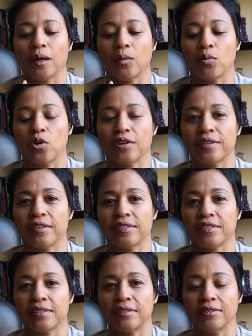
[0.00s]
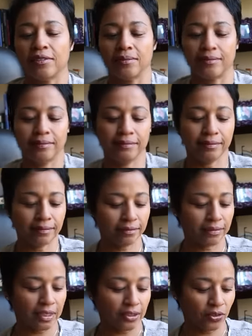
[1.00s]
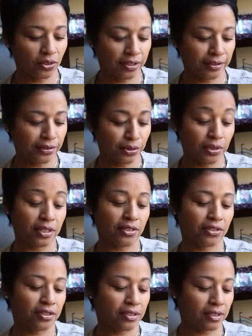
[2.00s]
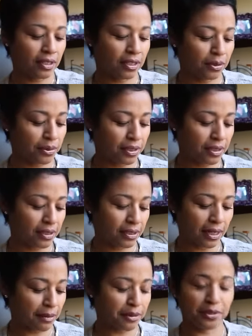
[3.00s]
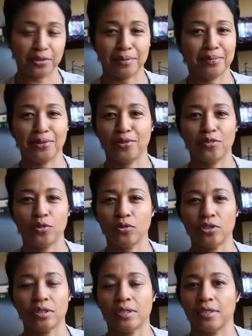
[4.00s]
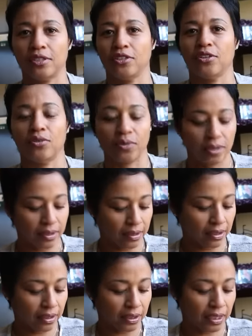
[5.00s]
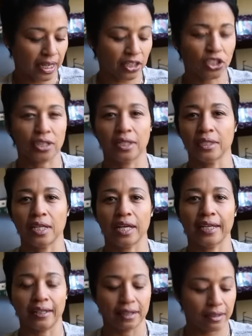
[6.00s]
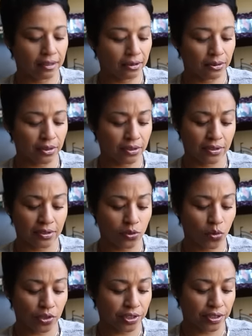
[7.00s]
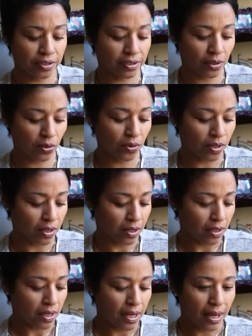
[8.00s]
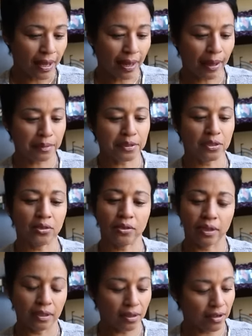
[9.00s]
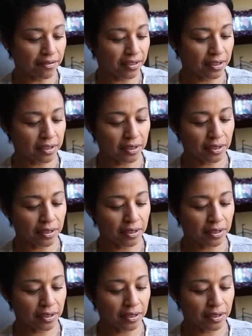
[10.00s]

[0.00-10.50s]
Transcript: wore this on New Year's, and it was absolutely beautiful. Just, you know, and the catching the light, and it was just gorgeous. So absolutely love this,